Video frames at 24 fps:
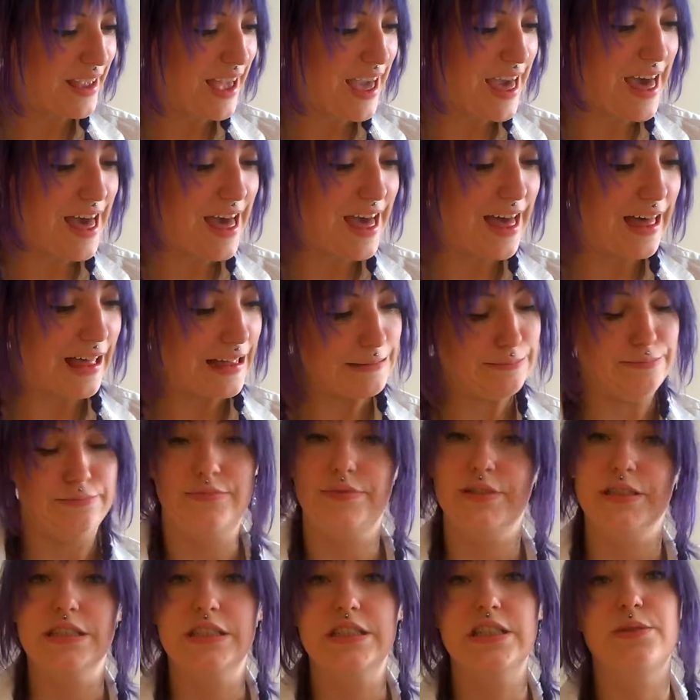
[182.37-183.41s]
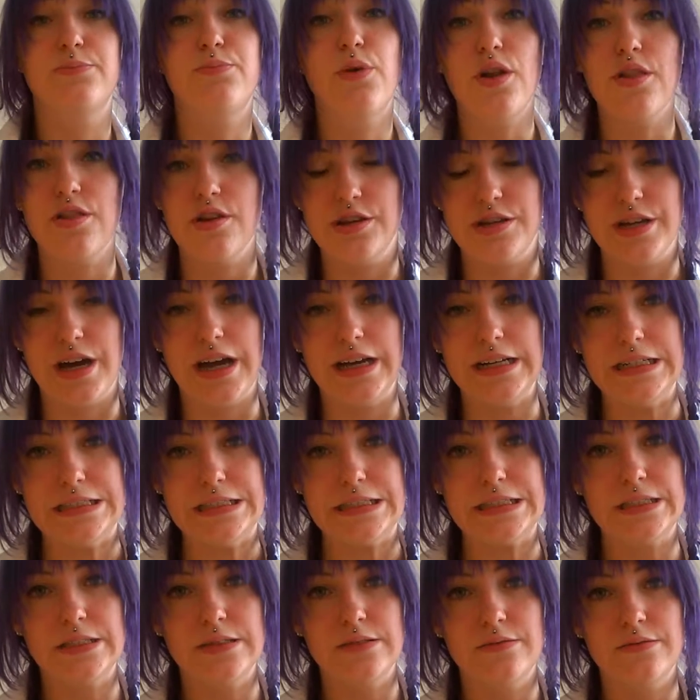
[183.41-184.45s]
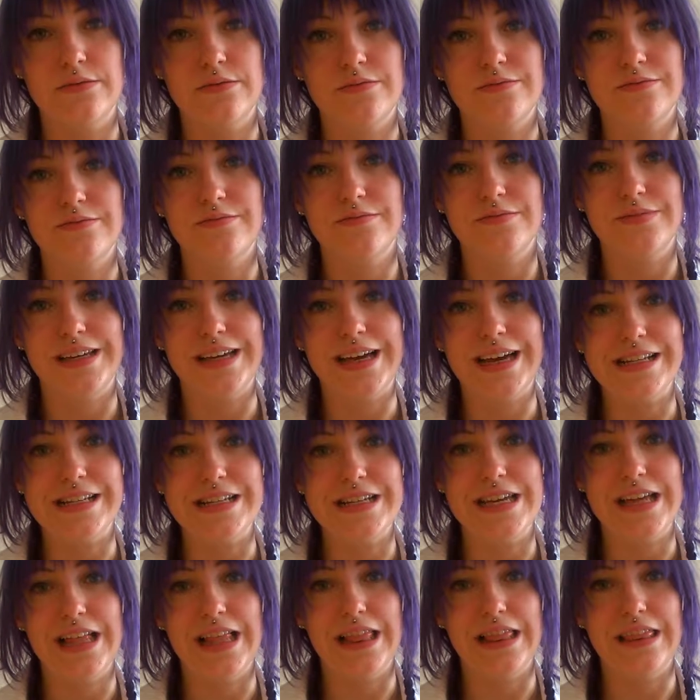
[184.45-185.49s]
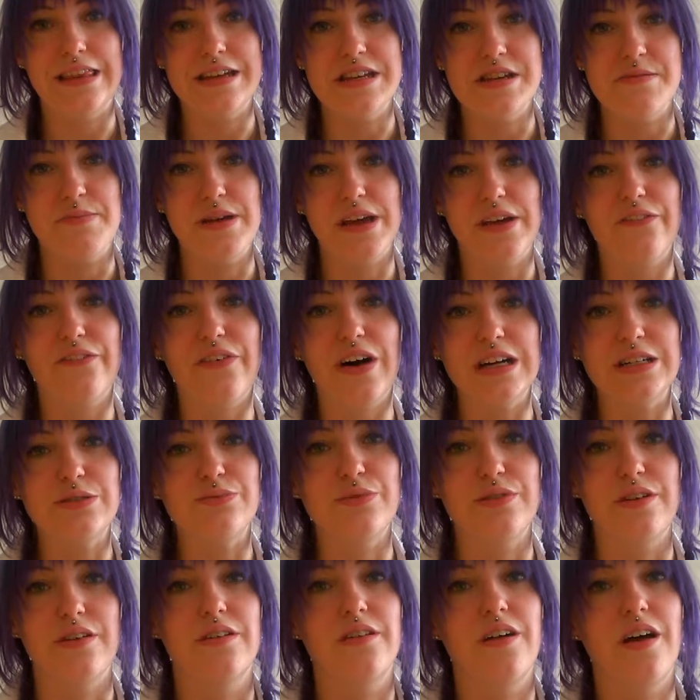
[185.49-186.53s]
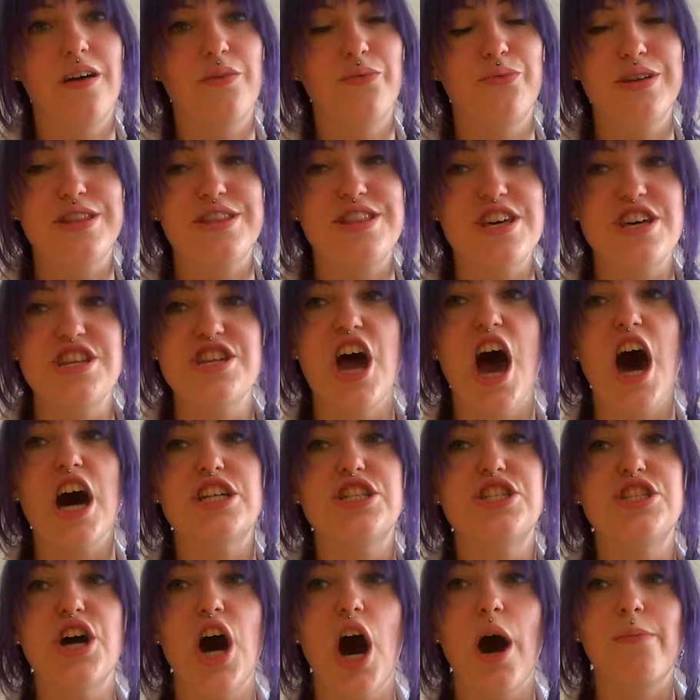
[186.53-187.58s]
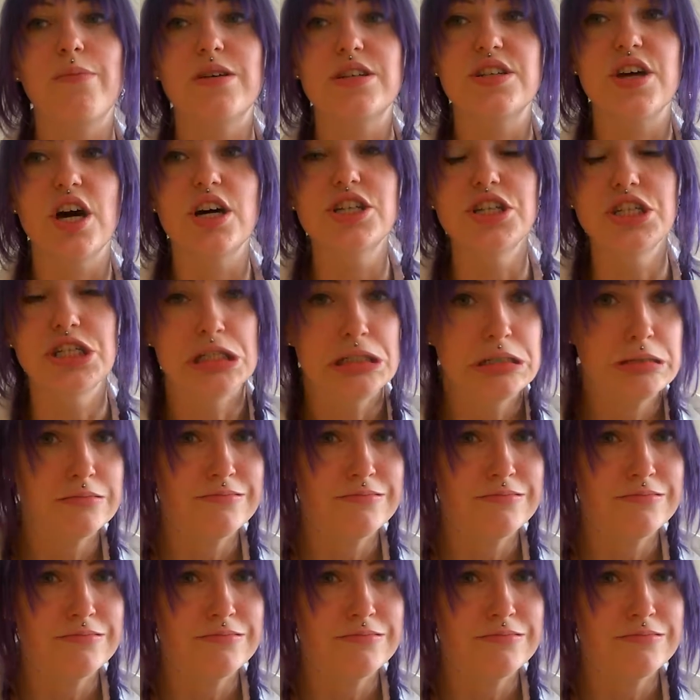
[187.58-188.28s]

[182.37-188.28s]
And Tessa's brother dies. He gets killed in a big fight with an automaton.